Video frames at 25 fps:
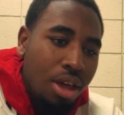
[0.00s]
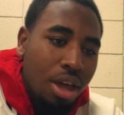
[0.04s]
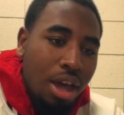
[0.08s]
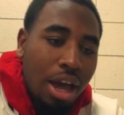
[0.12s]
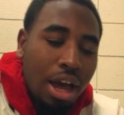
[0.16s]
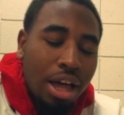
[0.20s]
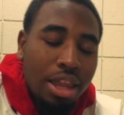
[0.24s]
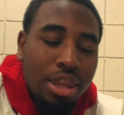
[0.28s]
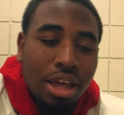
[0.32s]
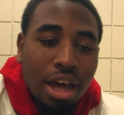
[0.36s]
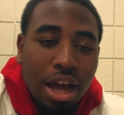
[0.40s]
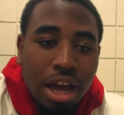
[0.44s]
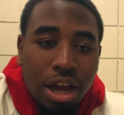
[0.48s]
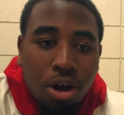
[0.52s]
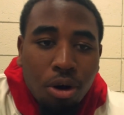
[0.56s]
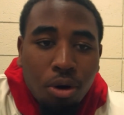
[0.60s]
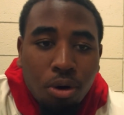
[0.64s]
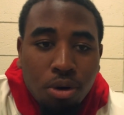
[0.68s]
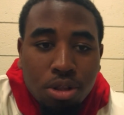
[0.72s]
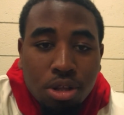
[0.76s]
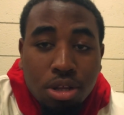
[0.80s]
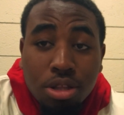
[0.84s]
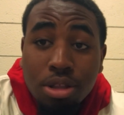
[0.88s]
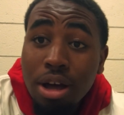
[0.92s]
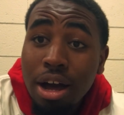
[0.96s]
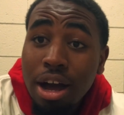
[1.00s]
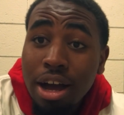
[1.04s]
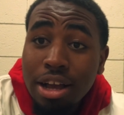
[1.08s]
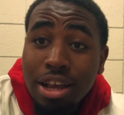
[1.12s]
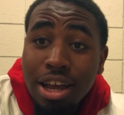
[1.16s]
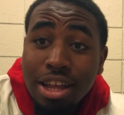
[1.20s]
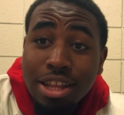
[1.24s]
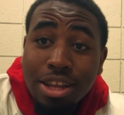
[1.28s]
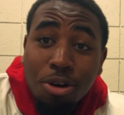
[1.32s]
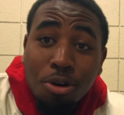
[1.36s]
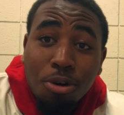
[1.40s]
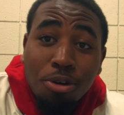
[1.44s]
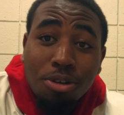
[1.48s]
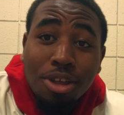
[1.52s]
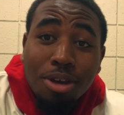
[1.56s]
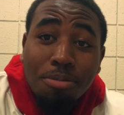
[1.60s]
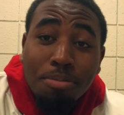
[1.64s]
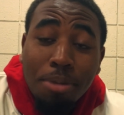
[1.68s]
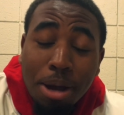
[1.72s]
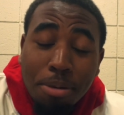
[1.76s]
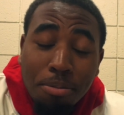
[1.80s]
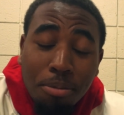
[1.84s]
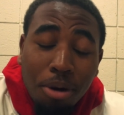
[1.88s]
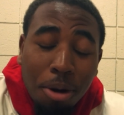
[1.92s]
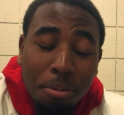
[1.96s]
And I ordered. Actually, I didn't order it.
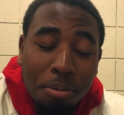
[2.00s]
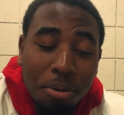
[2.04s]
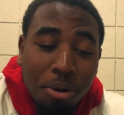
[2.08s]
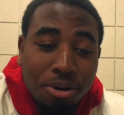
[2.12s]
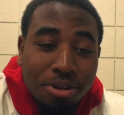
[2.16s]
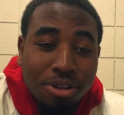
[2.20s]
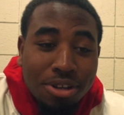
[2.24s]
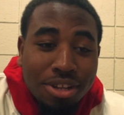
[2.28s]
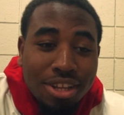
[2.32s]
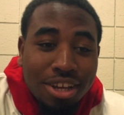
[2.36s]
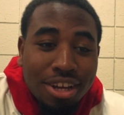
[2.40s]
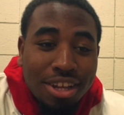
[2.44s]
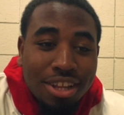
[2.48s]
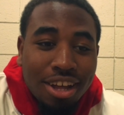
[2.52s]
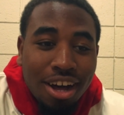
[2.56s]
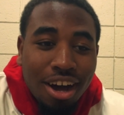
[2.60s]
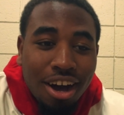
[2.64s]
My mom ordered it.